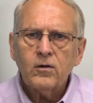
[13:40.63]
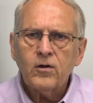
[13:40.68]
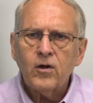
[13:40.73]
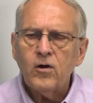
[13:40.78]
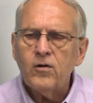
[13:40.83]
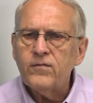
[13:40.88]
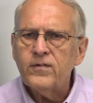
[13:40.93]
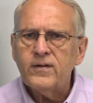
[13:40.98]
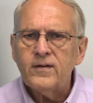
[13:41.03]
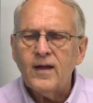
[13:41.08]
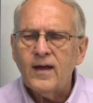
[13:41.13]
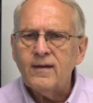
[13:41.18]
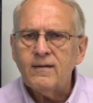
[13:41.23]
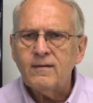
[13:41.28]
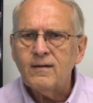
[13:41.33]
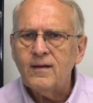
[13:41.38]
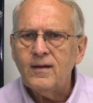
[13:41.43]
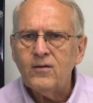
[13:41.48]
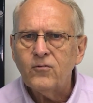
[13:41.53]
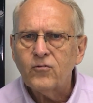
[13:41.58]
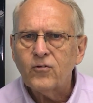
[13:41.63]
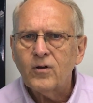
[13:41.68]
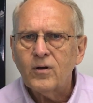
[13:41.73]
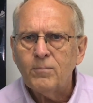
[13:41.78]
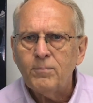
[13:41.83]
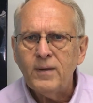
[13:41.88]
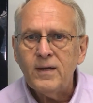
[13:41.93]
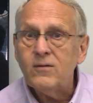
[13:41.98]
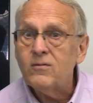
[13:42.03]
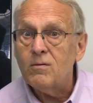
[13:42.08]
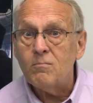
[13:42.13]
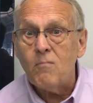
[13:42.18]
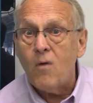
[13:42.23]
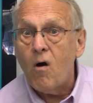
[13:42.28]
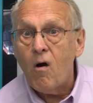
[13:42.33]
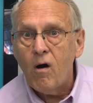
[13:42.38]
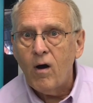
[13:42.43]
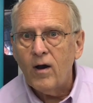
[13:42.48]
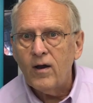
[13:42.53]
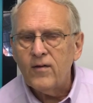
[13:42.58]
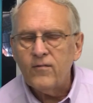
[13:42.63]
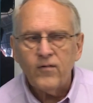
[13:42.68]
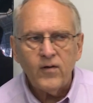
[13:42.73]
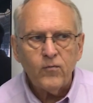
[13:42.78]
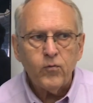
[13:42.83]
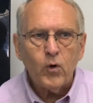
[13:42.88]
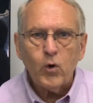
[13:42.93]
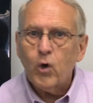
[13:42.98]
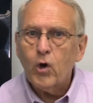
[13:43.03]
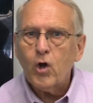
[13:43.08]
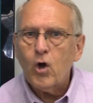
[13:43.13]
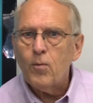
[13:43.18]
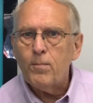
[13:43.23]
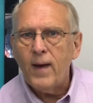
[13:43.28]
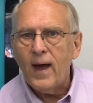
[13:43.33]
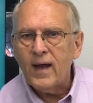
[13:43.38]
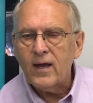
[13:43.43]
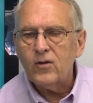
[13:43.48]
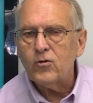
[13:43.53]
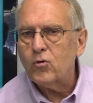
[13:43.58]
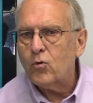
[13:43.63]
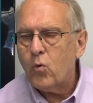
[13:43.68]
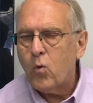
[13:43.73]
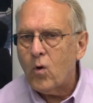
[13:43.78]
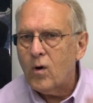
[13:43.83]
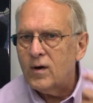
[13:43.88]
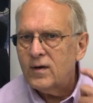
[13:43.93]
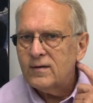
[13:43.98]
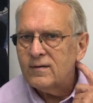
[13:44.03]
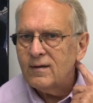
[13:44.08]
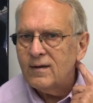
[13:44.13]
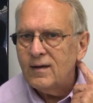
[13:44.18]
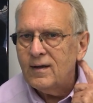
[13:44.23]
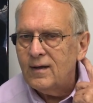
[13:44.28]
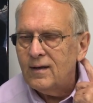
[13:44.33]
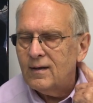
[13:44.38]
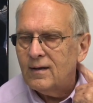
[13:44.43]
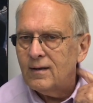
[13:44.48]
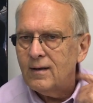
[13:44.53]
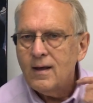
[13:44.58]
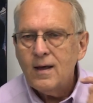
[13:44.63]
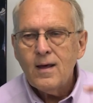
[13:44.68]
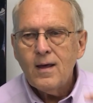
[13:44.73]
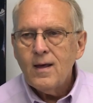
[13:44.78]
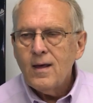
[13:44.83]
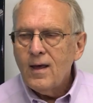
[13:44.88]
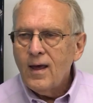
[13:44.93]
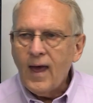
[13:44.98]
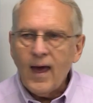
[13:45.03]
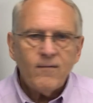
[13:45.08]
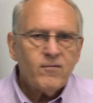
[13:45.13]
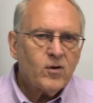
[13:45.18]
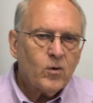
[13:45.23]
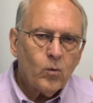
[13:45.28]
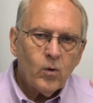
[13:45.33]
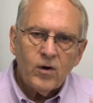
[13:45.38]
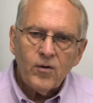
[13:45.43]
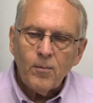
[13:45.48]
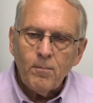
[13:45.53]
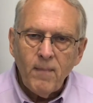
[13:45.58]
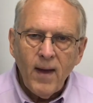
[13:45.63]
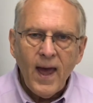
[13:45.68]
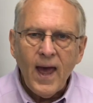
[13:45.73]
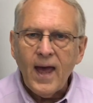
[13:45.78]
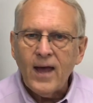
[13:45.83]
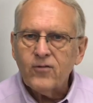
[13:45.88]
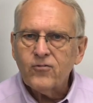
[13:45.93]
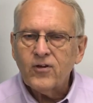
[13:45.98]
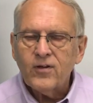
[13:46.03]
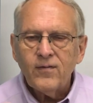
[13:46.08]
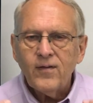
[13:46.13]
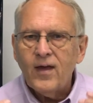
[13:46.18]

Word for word: COVID 19 is going to be tomorrow, if we're going to go back into quarantine and having to wear the mask.